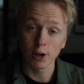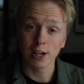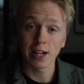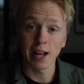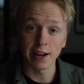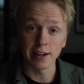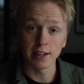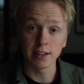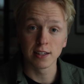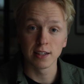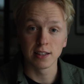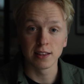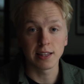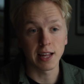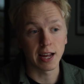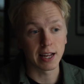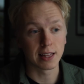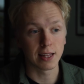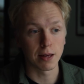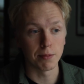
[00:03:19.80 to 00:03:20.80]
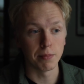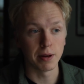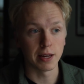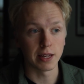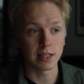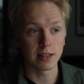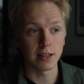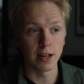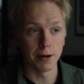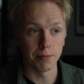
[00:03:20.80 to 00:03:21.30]
a client that can
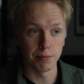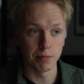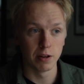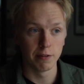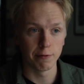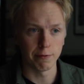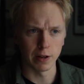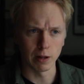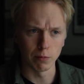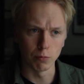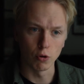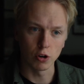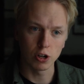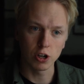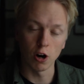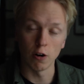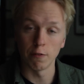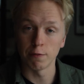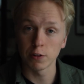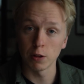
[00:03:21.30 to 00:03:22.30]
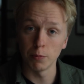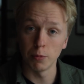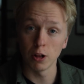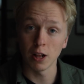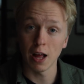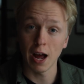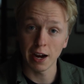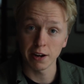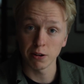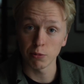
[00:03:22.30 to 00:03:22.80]
make them feel more comfortable
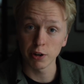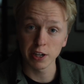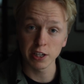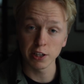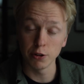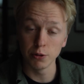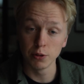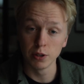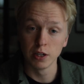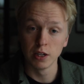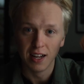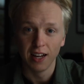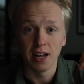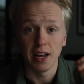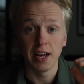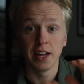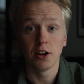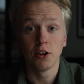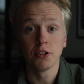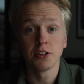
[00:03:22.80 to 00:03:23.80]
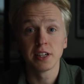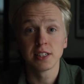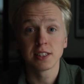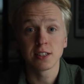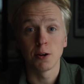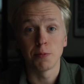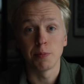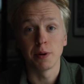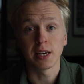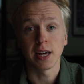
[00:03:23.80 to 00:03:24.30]
hiring you. And on this
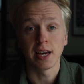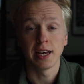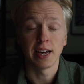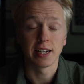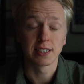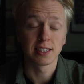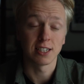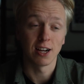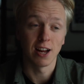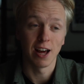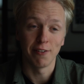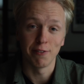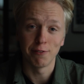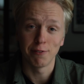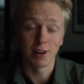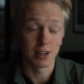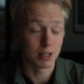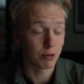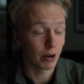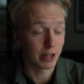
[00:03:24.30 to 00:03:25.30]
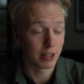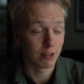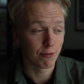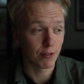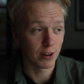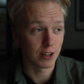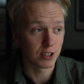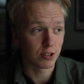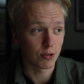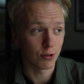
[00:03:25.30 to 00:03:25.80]
topic, I actually have a quite
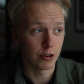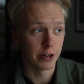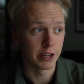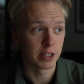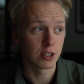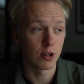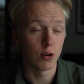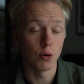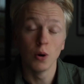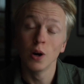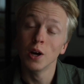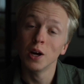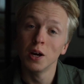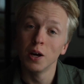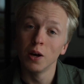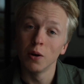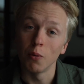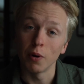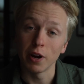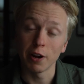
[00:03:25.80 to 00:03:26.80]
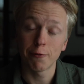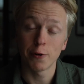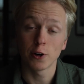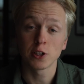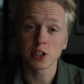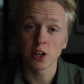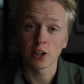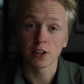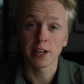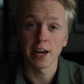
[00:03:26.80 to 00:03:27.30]
funny story. So when I
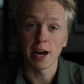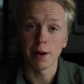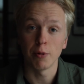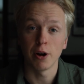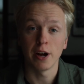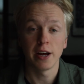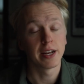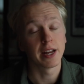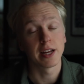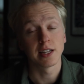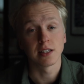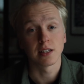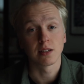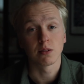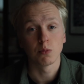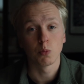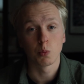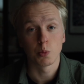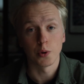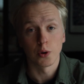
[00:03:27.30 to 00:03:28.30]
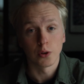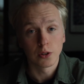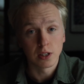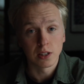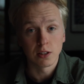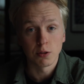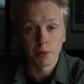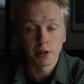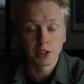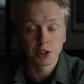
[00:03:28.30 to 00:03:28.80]
first got the camera and I brought it
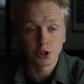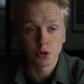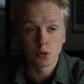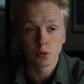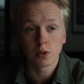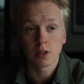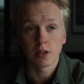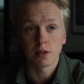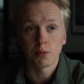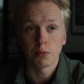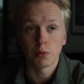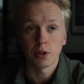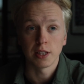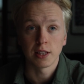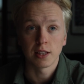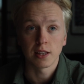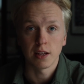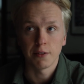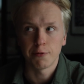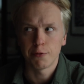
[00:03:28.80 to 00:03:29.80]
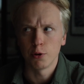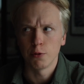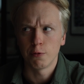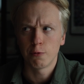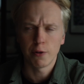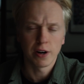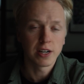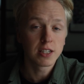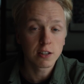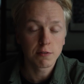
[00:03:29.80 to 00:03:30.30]
to my shoot with a few
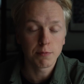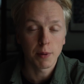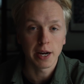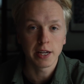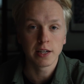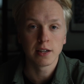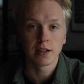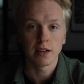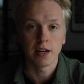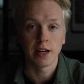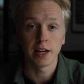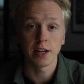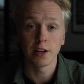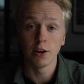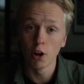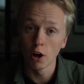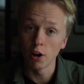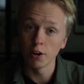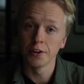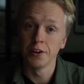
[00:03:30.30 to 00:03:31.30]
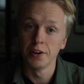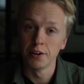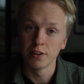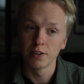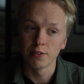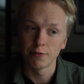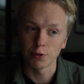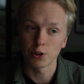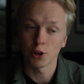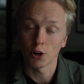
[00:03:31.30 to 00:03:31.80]
friends of mine,
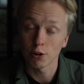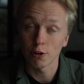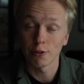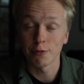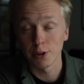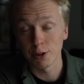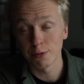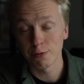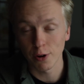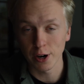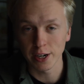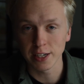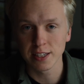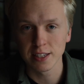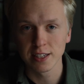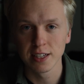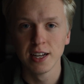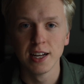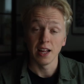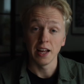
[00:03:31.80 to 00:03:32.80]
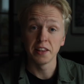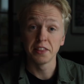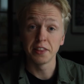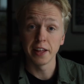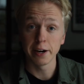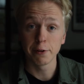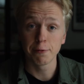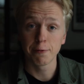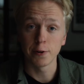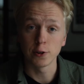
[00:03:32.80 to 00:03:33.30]
non-photography friends, and
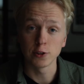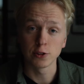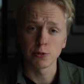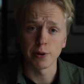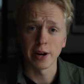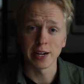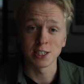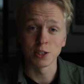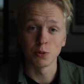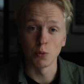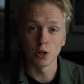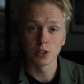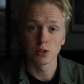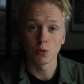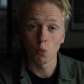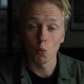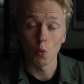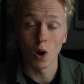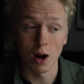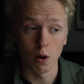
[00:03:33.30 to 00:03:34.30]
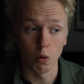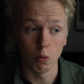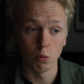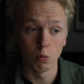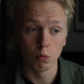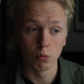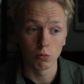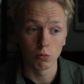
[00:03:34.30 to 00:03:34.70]
their first reaction was, wow,